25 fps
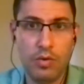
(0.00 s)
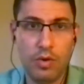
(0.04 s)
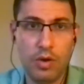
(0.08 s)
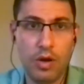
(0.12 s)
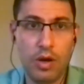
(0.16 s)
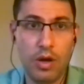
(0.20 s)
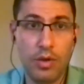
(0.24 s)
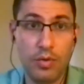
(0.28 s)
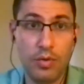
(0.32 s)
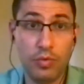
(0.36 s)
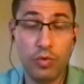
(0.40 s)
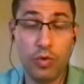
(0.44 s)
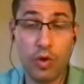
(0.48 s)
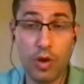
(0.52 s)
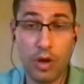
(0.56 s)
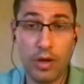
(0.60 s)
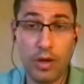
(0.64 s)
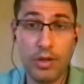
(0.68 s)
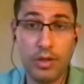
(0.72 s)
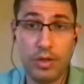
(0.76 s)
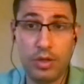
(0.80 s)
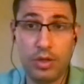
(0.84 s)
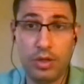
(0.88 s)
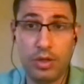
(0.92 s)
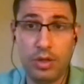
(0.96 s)
on
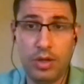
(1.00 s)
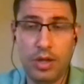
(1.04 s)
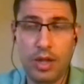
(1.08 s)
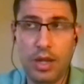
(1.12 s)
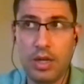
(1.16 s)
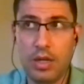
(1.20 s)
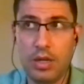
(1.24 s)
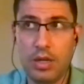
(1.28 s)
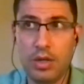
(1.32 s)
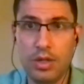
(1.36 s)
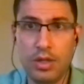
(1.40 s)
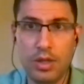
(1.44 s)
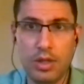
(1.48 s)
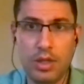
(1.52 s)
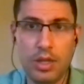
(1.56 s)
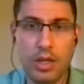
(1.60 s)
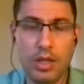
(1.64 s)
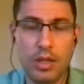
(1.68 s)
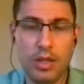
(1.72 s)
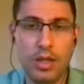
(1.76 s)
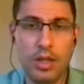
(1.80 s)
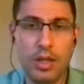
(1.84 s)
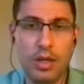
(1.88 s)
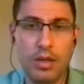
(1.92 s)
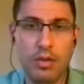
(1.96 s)
launch, and good thing
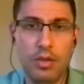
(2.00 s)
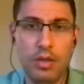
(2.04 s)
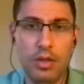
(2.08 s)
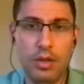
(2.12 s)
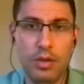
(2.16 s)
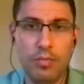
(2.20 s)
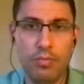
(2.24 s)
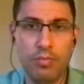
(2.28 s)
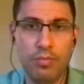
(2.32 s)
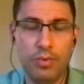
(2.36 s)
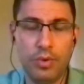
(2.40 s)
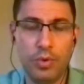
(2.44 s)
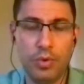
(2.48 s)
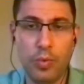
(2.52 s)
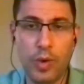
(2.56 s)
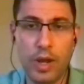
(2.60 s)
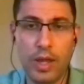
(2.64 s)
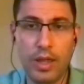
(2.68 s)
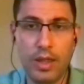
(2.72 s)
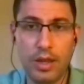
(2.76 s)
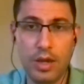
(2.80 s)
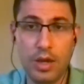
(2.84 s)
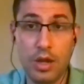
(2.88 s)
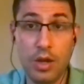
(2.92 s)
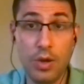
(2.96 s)
that the way
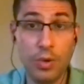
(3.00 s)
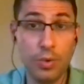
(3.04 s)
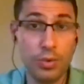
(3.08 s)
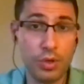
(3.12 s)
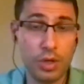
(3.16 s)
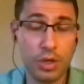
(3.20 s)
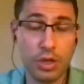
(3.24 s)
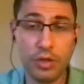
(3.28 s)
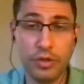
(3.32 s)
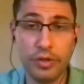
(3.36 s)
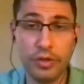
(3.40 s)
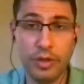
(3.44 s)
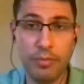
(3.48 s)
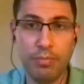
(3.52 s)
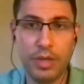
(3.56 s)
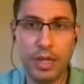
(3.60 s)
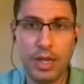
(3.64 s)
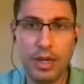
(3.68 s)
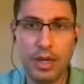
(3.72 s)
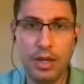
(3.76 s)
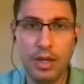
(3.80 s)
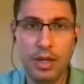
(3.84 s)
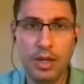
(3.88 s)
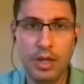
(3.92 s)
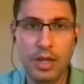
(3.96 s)
the nose clipped
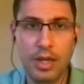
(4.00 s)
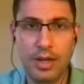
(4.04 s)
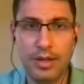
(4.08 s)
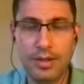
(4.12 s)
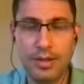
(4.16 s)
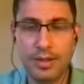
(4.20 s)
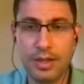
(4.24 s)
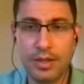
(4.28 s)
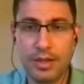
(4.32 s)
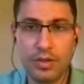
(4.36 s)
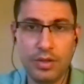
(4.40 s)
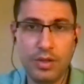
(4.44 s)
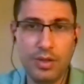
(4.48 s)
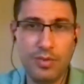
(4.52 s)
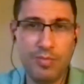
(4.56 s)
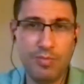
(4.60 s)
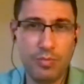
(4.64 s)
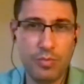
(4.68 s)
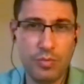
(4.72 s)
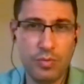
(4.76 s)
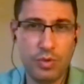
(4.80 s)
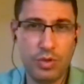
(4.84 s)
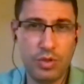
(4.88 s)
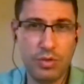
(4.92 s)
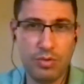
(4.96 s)
it, it essentially
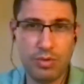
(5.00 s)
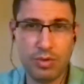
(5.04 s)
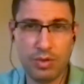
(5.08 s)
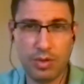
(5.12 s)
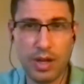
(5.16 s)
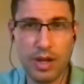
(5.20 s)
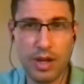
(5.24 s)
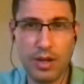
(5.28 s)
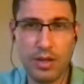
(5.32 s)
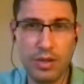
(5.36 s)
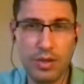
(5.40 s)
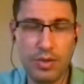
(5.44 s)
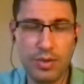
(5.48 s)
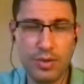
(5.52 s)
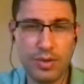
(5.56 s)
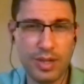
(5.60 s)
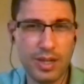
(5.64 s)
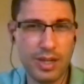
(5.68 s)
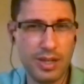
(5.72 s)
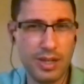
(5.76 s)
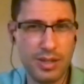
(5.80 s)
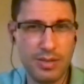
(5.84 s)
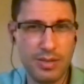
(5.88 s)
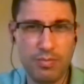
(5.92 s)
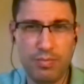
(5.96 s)
kind of used like
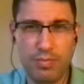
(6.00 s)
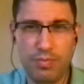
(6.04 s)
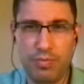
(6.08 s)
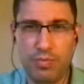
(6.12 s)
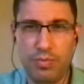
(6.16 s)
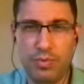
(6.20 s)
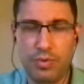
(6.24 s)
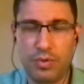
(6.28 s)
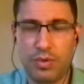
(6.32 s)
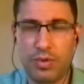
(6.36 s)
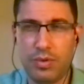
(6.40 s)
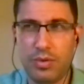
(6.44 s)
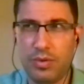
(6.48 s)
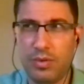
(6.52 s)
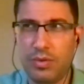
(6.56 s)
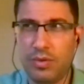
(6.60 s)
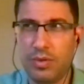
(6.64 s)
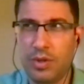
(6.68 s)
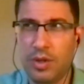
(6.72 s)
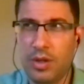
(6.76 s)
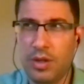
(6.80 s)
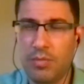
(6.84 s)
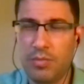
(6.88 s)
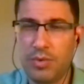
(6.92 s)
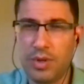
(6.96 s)
a
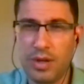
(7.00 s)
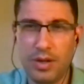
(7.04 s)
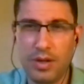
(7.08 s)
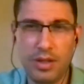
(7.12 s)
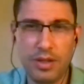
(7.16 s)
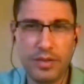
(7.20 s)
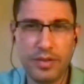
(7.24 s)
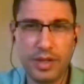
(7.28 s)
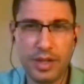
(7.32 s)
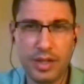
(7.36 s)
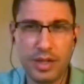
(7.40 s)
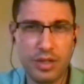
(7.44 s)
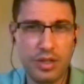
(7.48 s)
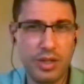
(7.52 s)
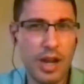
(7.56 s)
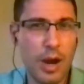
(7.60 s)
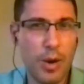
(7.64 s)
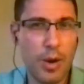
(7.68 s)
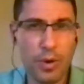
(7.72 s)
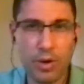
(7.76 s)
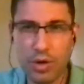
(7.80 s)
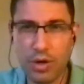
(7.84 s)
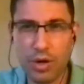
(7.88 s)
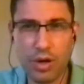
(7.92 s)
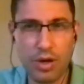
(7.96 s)
trying to think like a
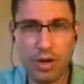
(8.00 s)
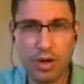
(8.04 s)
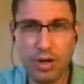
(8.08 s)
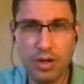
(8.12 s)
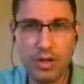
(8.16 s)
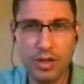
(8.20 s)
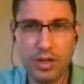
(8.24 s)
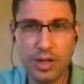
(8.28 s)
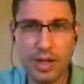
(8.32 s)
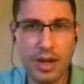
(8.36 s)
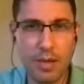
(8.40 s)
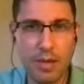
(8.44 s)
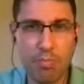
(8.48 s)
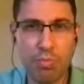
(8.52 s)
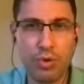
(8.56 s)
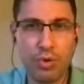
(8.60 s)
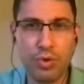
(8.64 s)
shower curtain to kind of pull